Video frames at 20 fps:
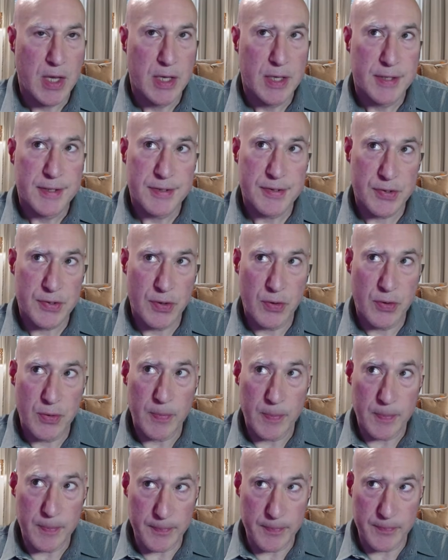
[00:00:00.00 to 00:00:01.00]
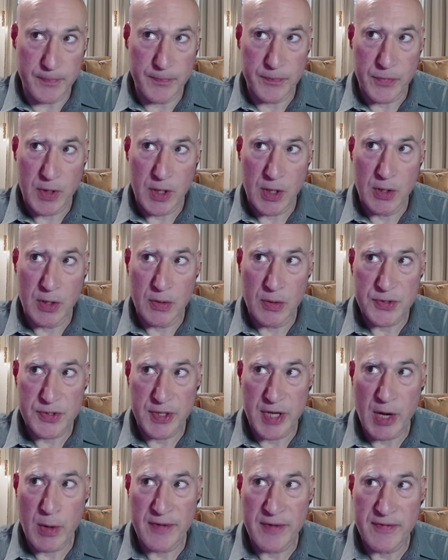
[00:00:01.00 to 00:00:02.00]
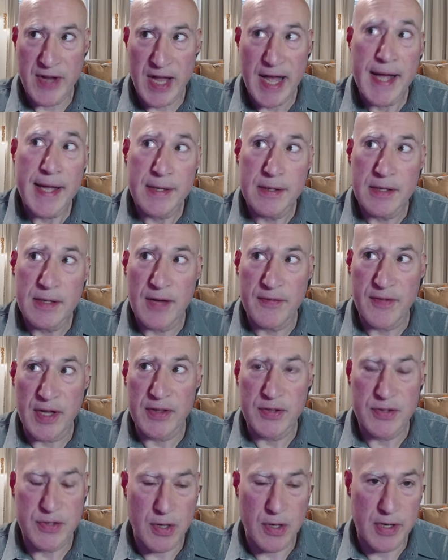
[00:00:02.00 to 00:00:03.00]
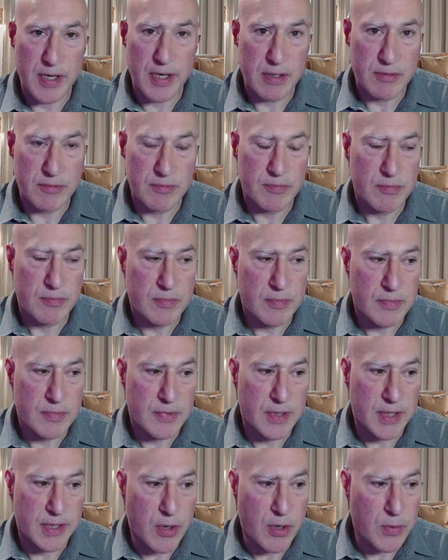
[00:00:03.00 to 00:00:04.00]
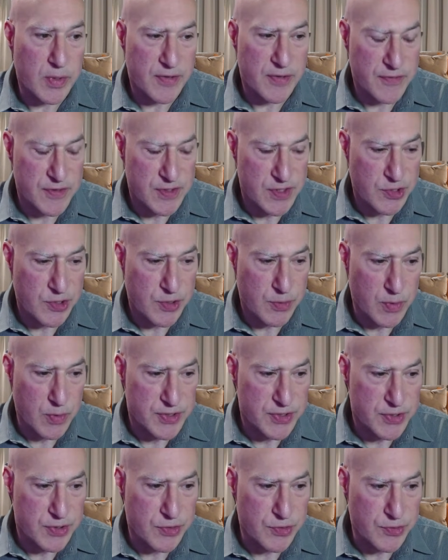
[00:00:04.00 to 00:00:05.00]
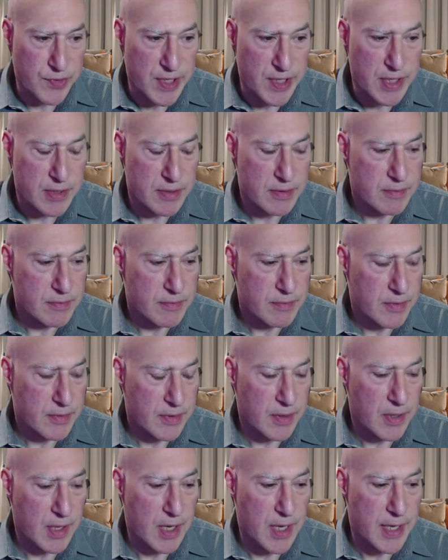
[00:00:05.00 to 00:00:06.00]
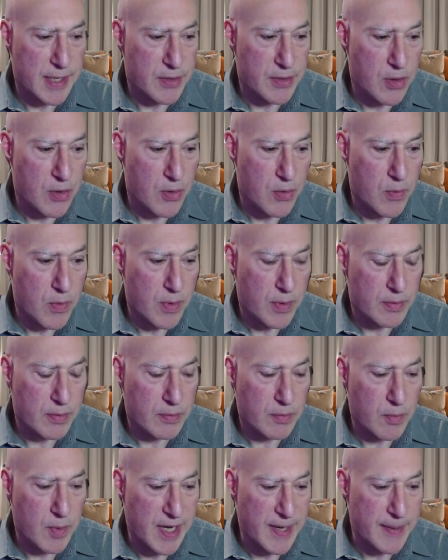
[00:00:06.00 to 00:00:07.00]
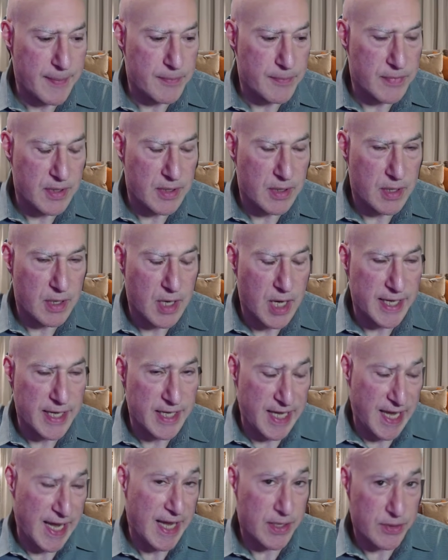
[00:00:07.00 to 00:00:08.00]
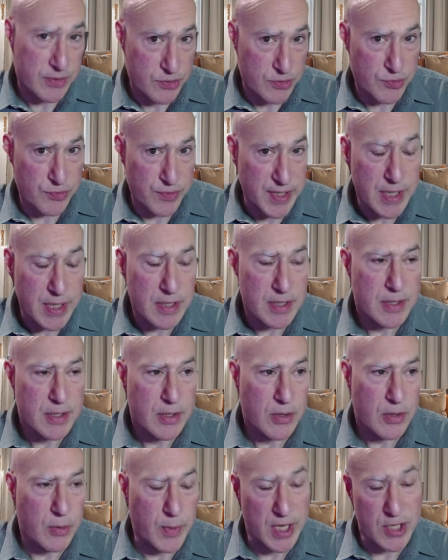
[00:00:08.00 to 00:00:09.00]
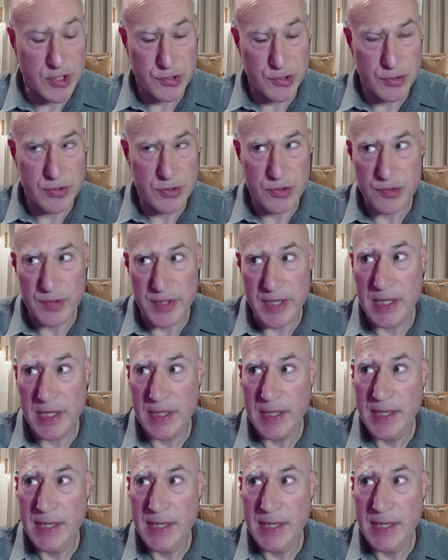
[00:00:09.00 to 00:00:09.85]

So, so now I've got the target. I know what the physician wants to treat. I know what I can't treat, or what I shouldn't treat.